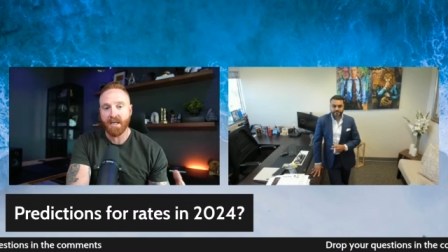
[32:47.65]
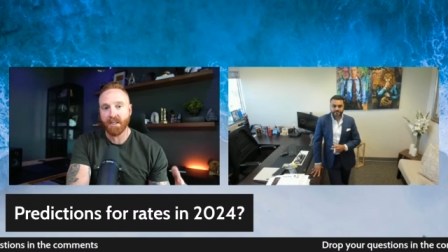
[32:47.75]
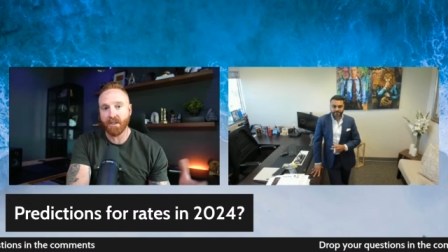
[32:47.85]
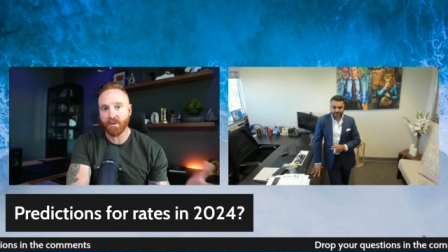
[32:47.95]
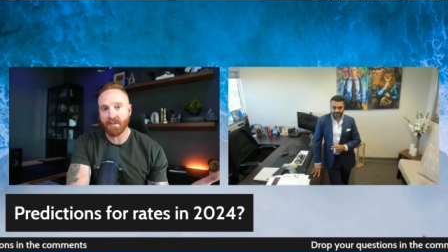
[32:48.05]

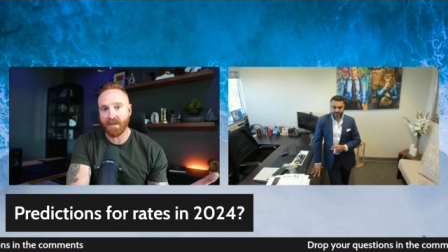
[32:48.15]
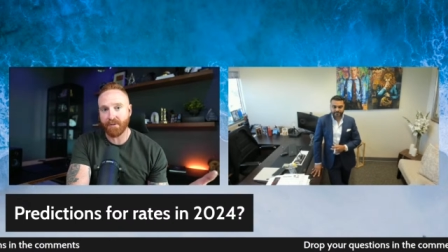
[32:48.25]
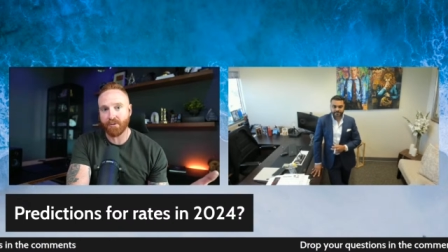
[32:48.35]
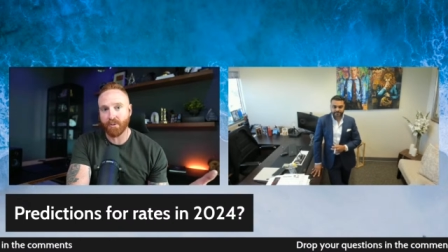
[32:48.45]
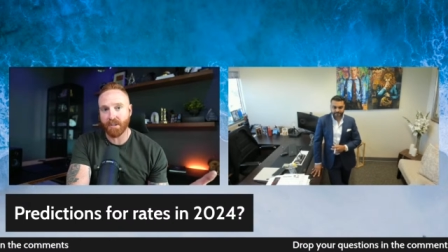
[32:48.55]
look what the
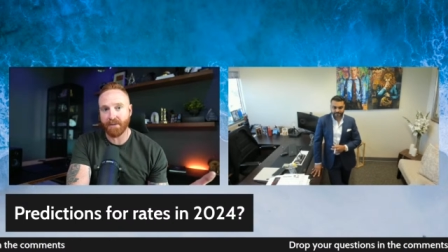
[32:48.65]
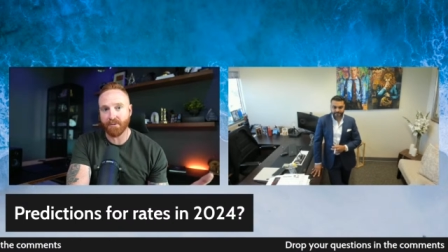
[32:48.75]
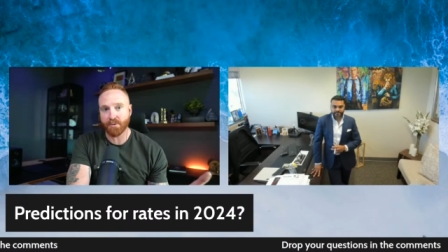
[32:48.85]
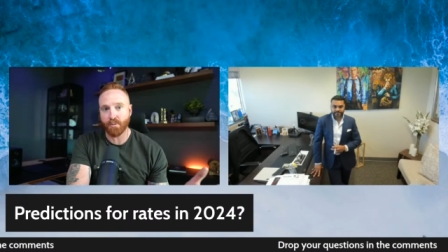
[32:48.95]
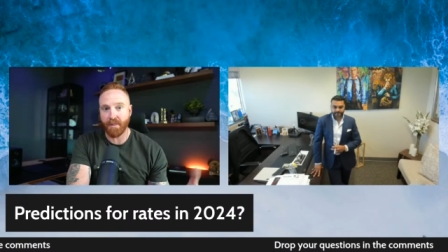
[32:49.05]
inventory
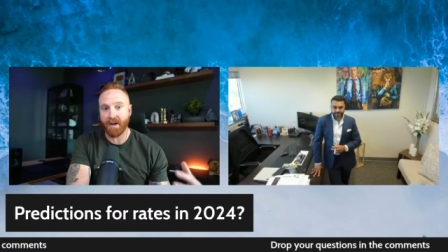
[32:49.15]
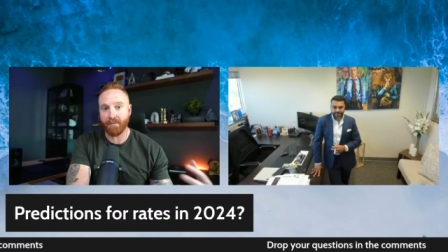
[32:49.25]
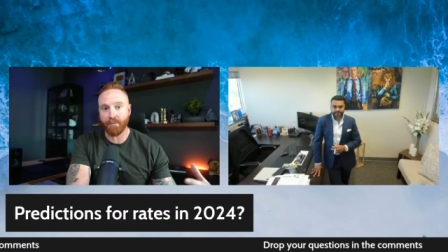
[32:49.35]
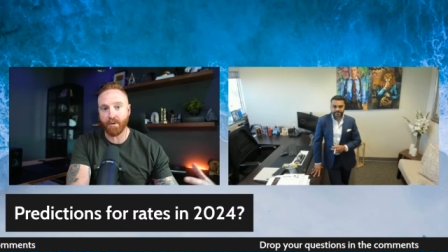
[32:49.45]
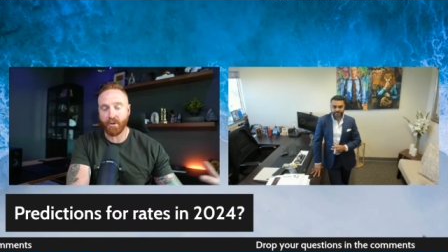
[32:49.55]
levels were there
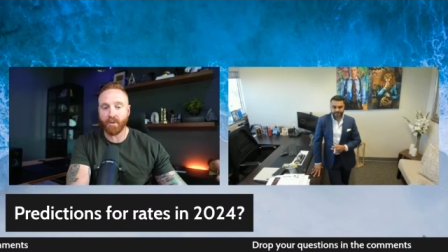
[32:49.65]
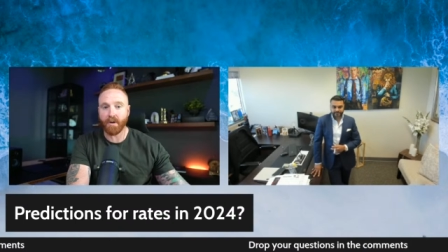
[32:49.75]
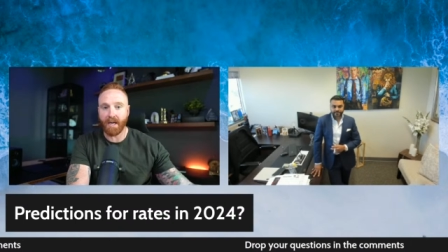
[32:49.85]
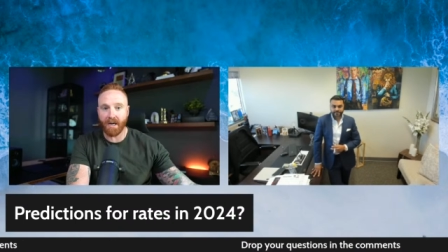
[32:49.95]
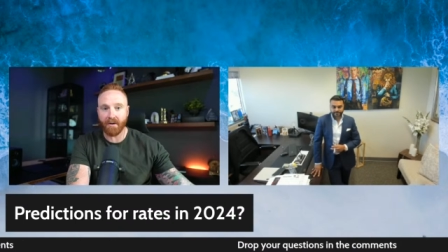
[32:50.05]
for
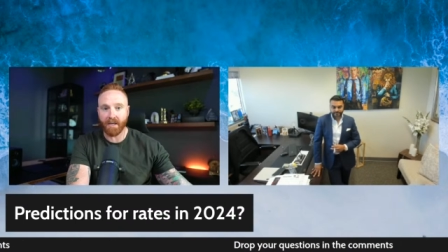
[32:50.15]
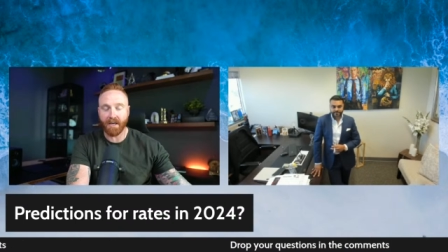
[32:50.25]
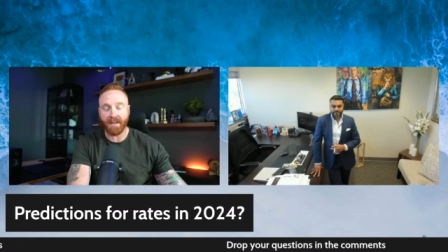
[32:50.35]
your area,